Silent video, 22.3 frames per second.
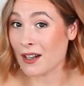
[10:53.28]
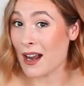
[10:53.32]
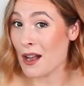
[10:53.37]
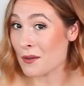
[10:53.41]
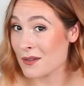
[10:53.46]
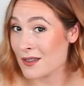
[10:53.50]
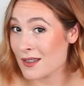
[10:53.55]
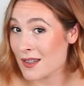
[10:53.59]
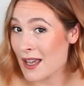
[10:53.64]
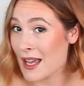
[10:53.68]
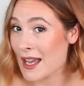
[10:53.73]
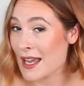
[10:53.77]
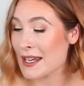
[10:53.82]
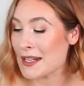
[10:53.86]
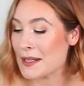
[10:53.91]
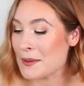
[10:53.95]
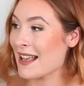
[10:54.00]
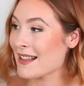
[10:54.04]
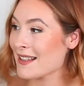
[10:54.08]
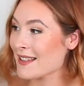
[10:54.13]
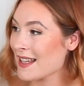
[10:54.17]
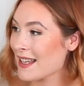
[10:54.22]
or outside.
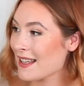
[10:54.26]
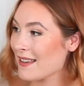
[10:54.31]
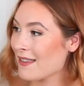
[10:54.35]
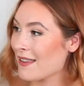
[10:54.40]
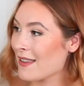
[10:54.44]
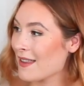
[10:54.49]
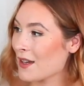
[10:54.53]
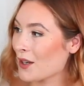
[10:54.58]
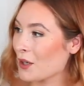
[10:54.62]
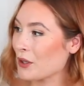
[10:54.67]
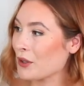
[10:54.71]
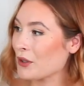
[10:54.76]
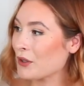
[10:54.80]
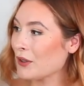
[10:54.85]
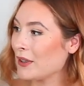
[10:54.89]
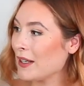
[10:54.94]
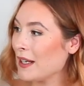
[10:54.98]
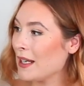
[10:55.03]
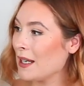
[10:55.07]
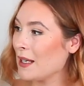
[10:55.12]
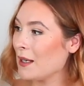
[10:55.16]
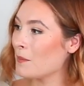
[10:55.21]
It has like the
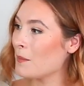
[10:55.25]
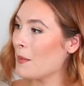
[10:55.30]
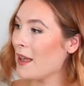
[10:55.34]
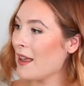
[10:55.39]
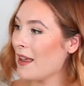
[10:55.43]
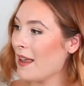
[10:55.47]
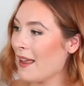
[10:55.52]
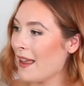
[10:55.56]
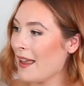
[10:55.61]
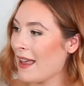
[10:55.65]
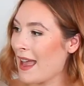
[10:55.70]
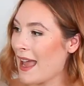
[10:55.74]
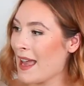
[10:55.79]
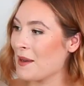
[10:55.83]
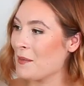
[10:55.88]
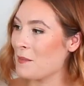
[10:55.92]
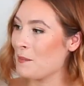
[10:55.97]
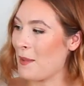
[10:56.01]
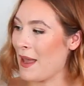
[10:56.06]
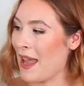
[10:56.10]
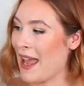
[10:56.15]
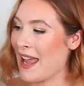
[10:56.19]
cream
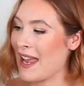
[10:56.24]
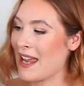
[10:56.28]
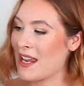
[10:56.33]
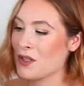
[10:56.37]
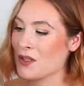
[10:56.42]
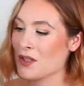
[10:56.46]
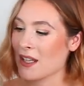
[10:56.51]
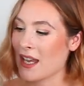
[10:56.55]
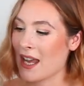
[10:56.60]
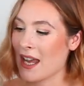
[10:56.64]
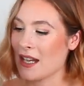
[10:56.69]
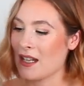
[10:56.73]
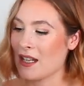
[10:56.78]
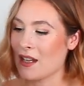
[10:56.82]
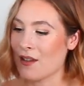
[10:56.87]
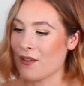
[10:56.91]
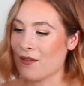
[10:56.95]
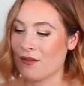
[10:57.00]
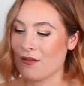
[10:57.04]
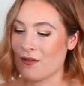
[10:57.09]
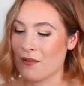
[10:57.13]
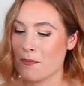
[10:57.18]
and beige kind
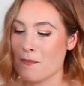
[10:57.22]
of